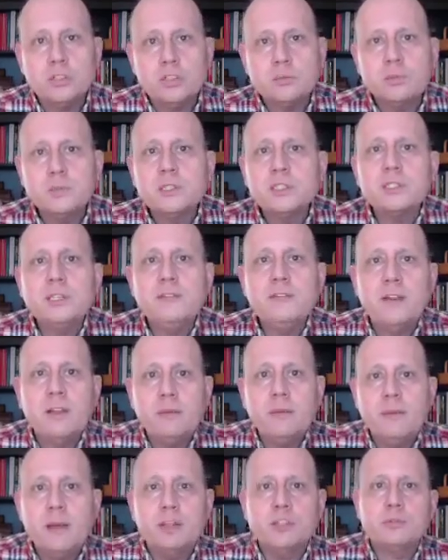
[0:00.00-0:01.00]

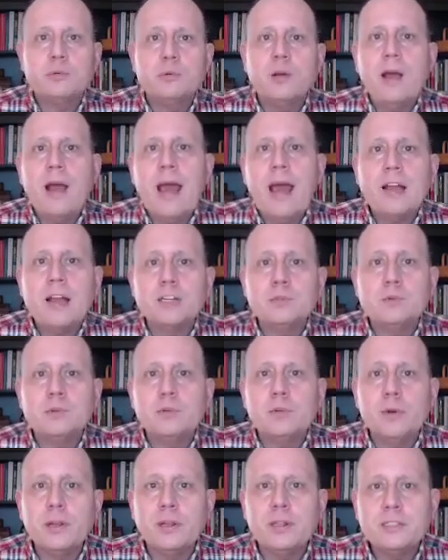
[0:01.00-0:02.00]
specific, measurable, actionable,
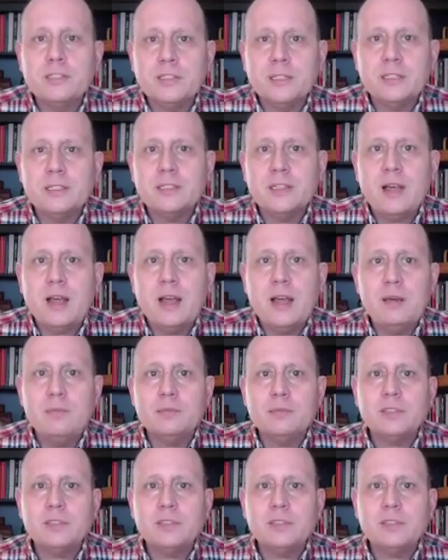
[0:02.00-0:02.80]
realistic time.